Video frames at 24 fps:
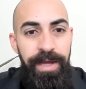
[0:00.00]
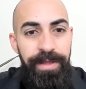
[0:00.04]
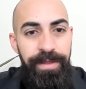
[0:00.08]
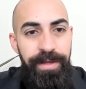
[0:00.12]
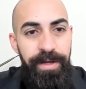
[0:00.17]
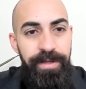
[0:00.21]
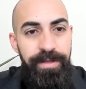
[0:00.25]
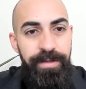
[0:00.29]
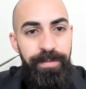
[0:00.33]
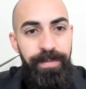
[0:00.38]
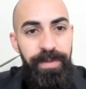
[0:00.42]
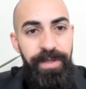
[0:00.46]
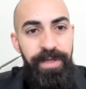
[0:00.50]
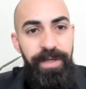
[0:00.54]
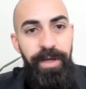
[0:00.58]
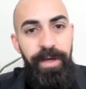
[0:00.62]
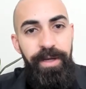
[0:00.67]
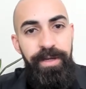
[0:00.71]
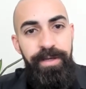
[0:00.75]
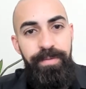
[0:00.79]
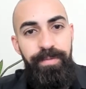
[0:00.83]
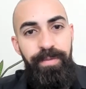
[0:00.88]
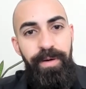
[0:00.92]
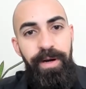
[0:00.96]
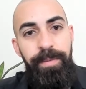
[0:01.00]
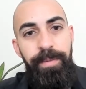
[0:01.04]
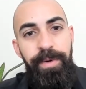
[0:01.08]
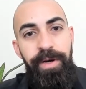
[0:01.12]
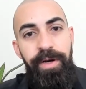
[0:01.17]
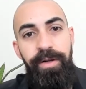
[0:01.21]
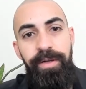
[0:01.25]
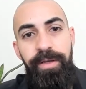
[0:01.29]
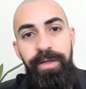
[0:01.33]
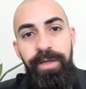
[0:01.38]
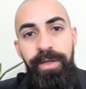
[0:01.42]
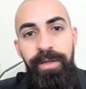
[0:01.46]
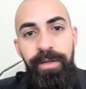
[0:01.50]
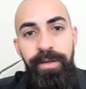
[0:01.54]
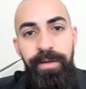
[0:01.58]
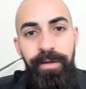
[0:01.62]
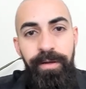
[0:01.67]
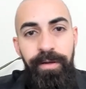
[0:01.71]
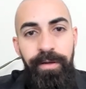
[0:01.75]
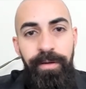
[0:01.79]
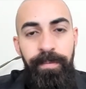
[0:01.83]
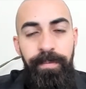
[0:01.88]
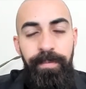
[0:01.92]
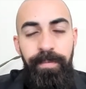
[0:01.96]
And that's because primarily
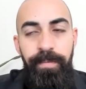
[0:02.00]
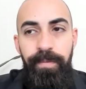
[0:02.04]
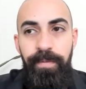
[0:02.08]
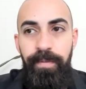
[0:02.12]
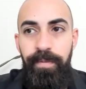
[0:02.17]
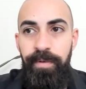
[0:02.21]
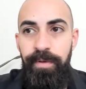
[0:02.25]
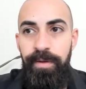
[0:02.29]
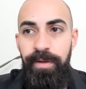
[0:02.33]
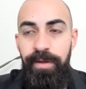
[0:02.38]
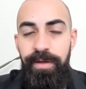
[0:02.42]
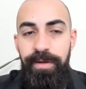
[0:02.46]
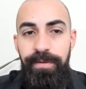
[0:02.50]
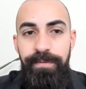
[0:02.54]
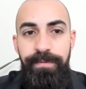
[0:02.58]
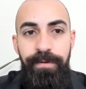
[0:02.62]
the the